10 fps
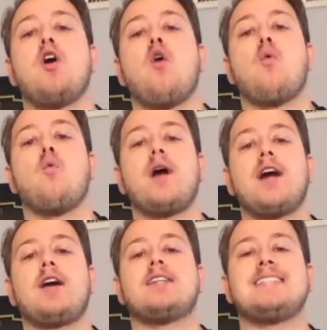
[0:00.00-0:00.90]

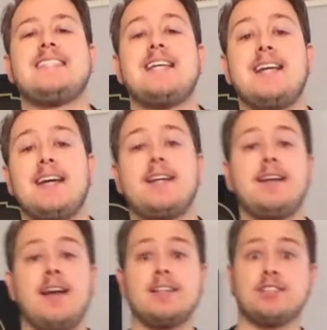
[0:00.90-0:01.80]
Where did
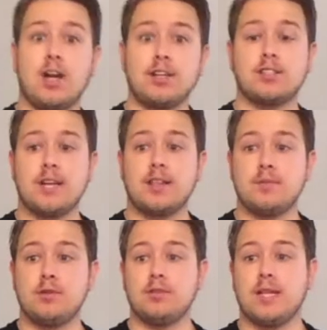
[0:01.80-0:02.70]
Dark Side of the
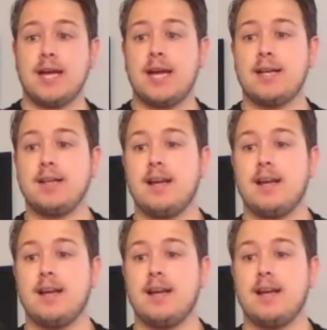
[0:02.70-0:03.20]
Moon land?